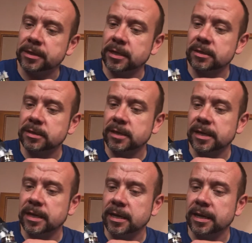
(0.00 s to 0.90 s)
it does
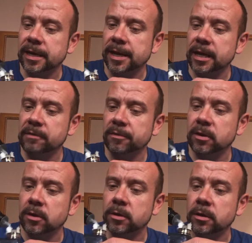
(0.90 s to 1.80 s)
take a hell of a
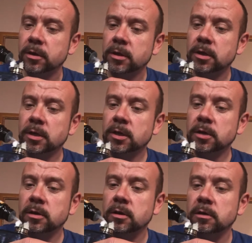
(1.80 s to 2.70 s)
lot
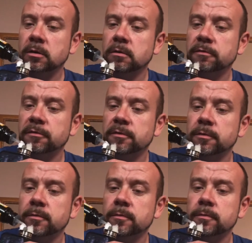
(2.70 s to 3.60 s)
of
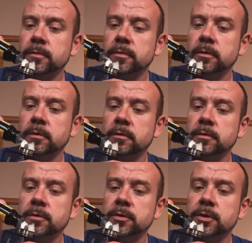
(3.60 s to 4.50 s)

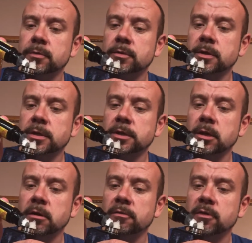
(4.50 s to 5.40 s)
juice because there's a
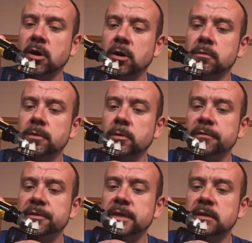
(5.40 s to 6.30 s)
lot of cotton. But
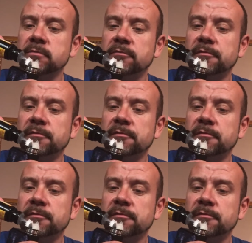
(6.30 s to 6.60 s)
with these